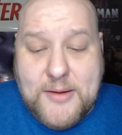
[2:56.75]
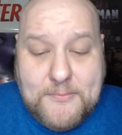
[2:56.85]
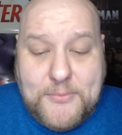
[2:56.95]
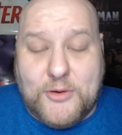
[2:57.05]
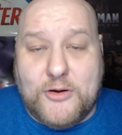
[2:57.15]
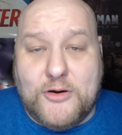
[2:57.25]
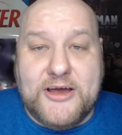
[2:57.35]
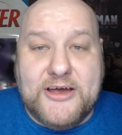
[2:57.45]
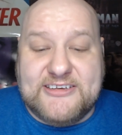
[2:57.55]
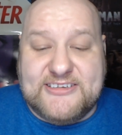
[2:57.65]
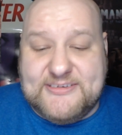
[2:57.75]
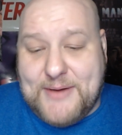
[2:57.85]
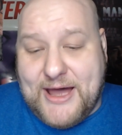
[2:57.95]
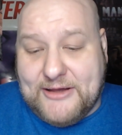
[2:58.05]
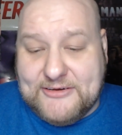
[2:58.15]
burn
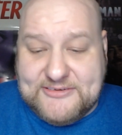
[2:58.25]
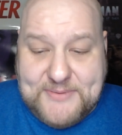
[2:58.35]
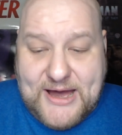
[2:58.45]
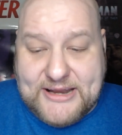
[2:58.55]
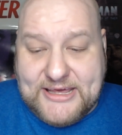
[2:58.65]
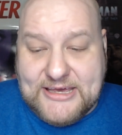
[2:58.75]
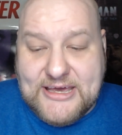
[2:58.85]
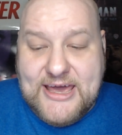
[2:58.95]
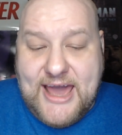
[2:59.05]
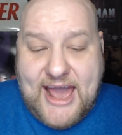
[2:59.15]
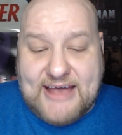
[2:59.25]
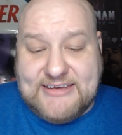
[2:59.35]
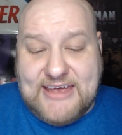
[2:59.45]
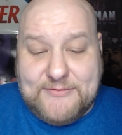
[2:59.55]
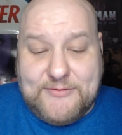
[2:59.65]
Smile's body,
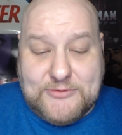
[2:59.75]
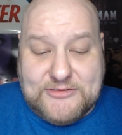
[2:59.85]
asking if it was